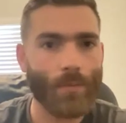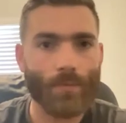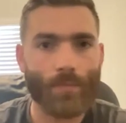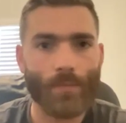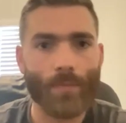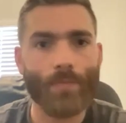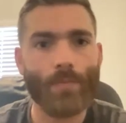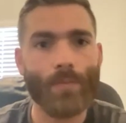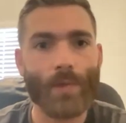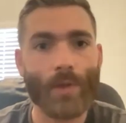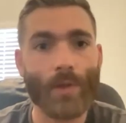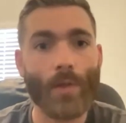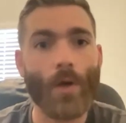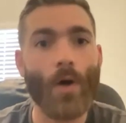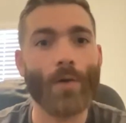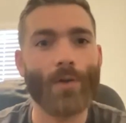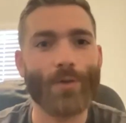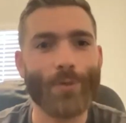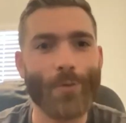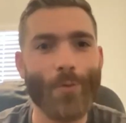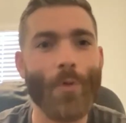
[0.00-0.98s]
the
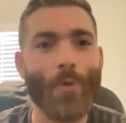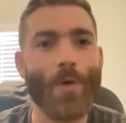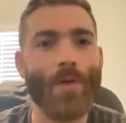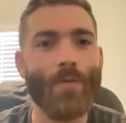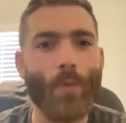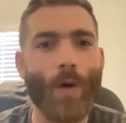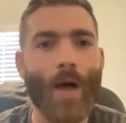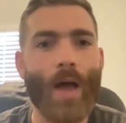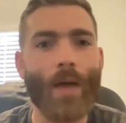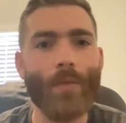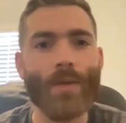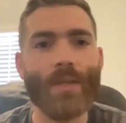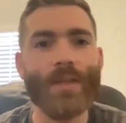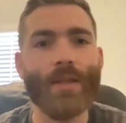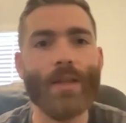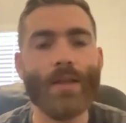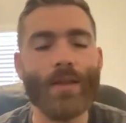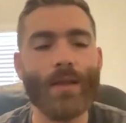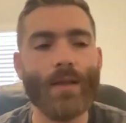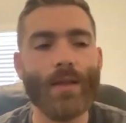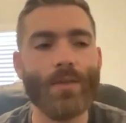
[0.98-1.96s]
long story of why we
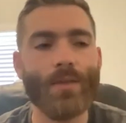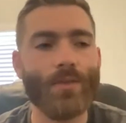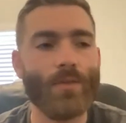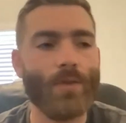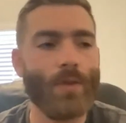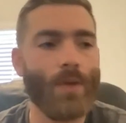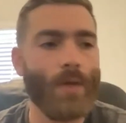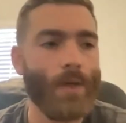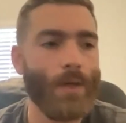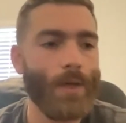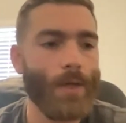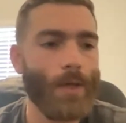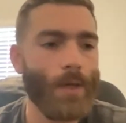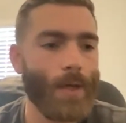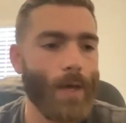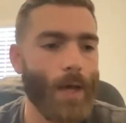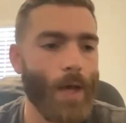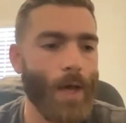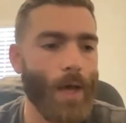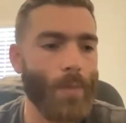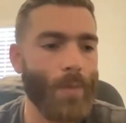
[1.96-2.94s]
did this.
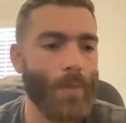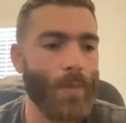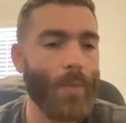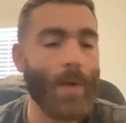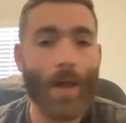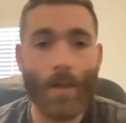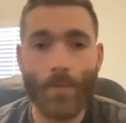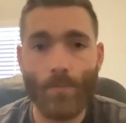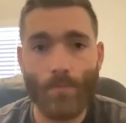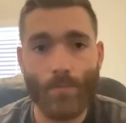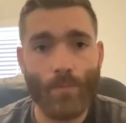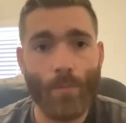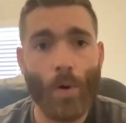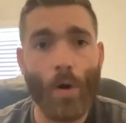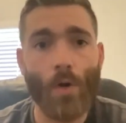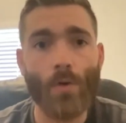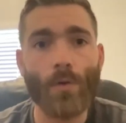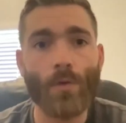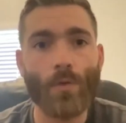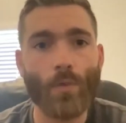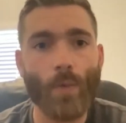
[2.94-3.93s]
And my
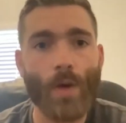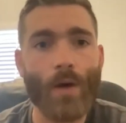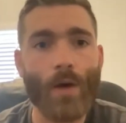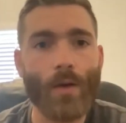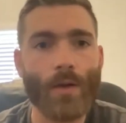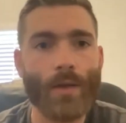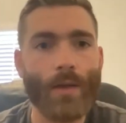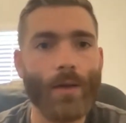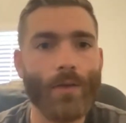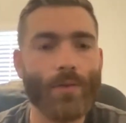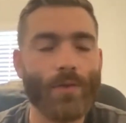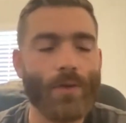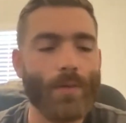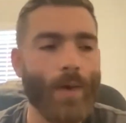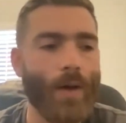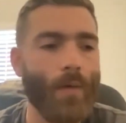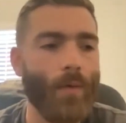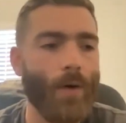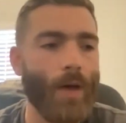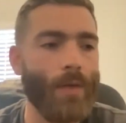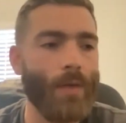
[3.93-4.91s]
partner as well, Kelsey,
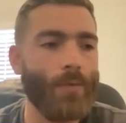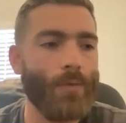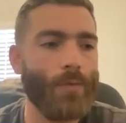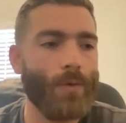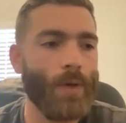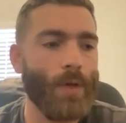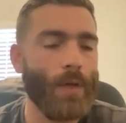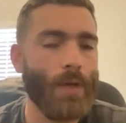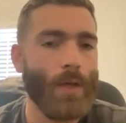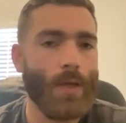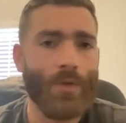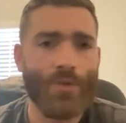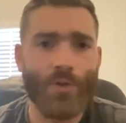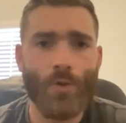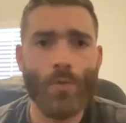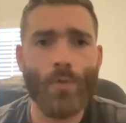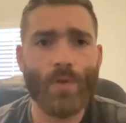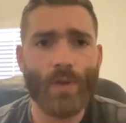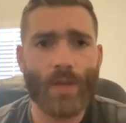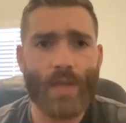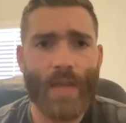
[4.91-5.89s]
my wife, she
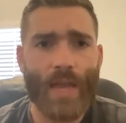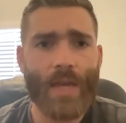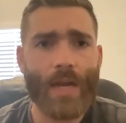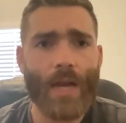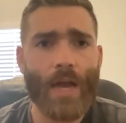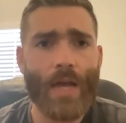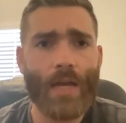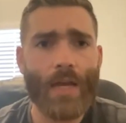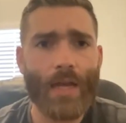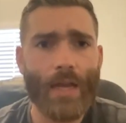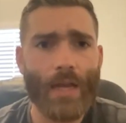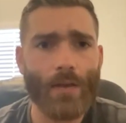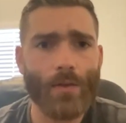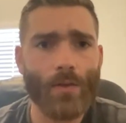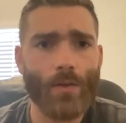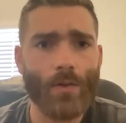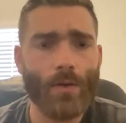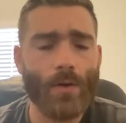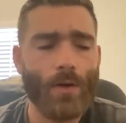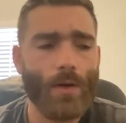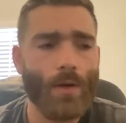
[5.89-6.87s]
was a canine
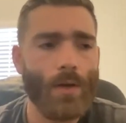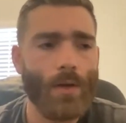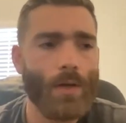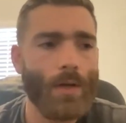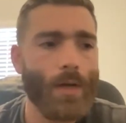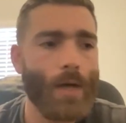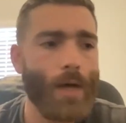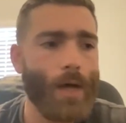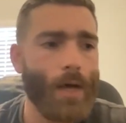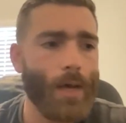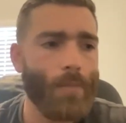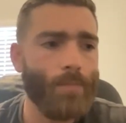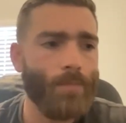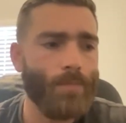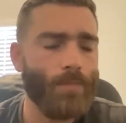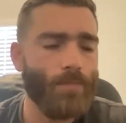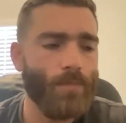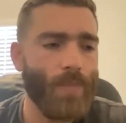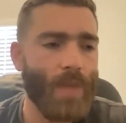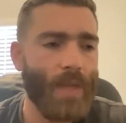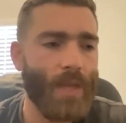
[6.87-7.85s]
handler. And
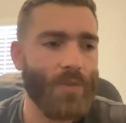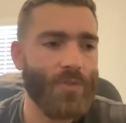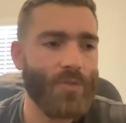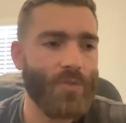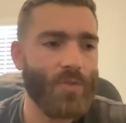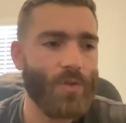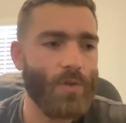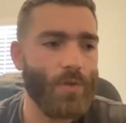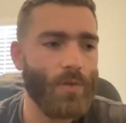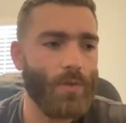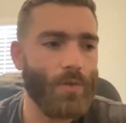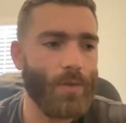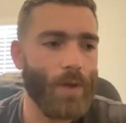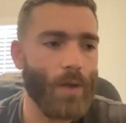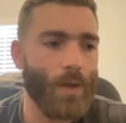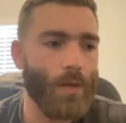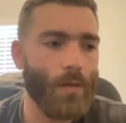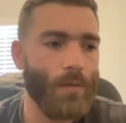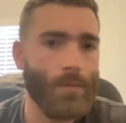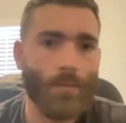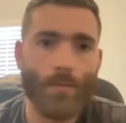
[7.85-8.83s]
she's
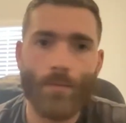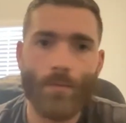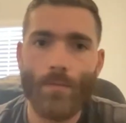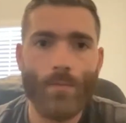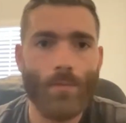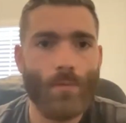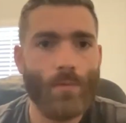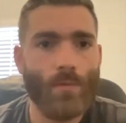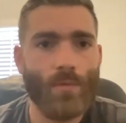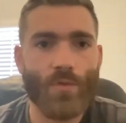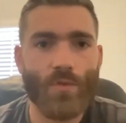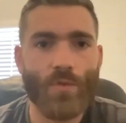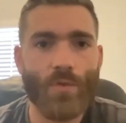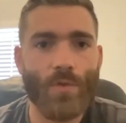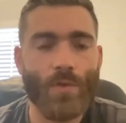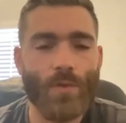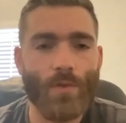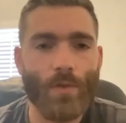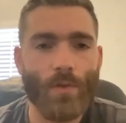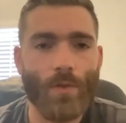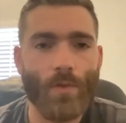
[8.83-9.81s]
a
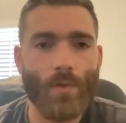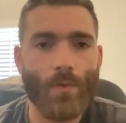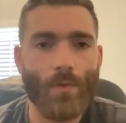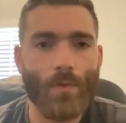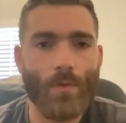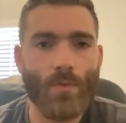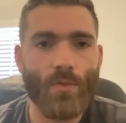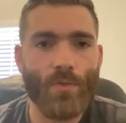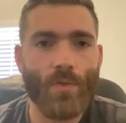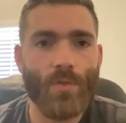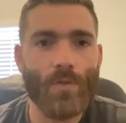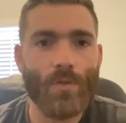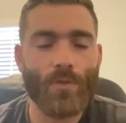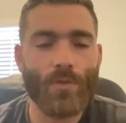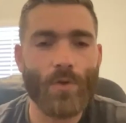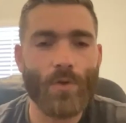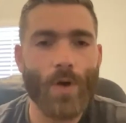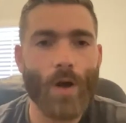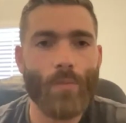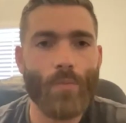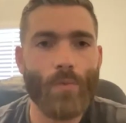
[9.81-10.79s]

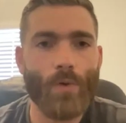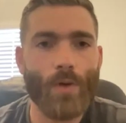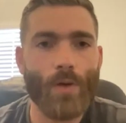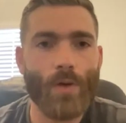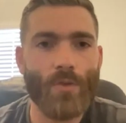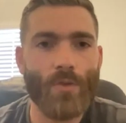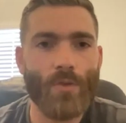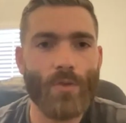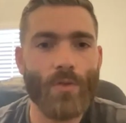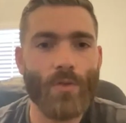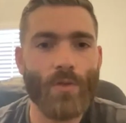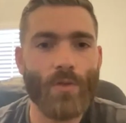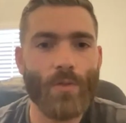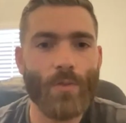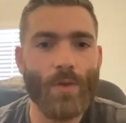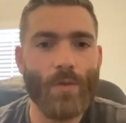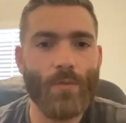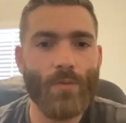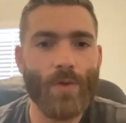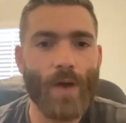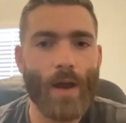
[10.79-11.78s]
sharp one. She's a
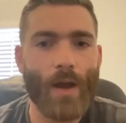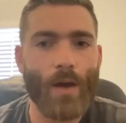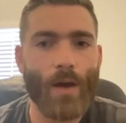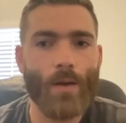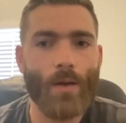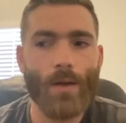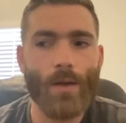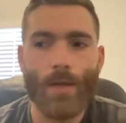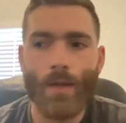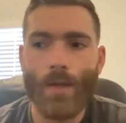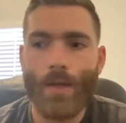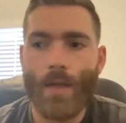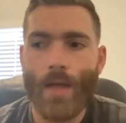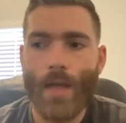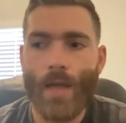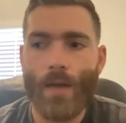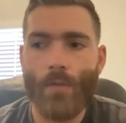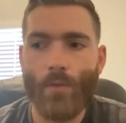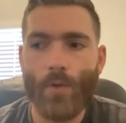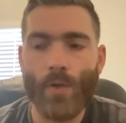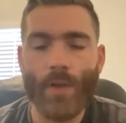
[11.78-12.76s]
Spitfire.
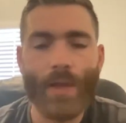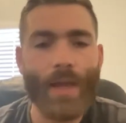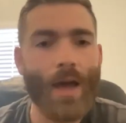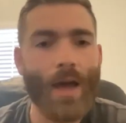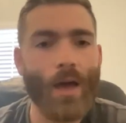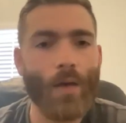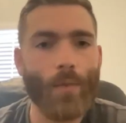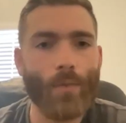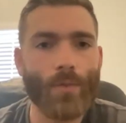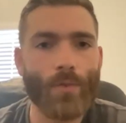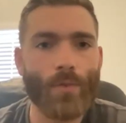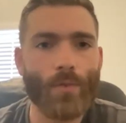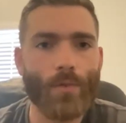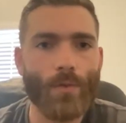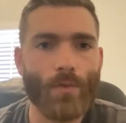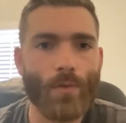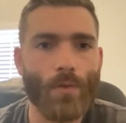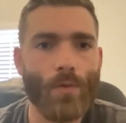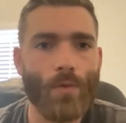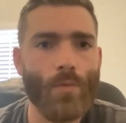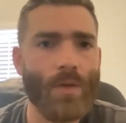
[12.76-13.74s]
and really helps
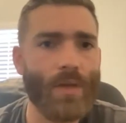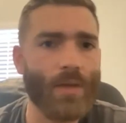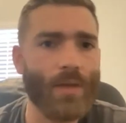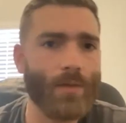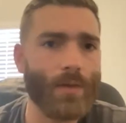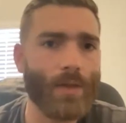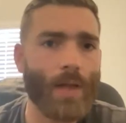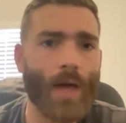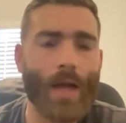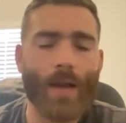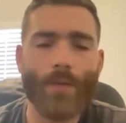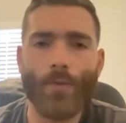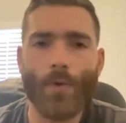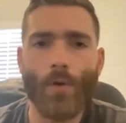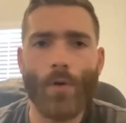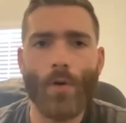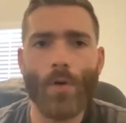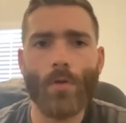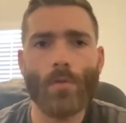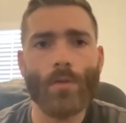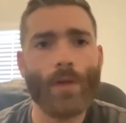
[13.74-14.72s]
too, because a lot of
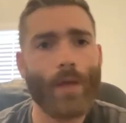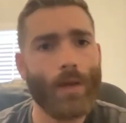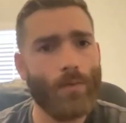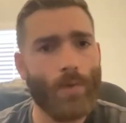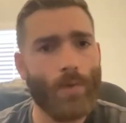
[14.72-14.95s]
our like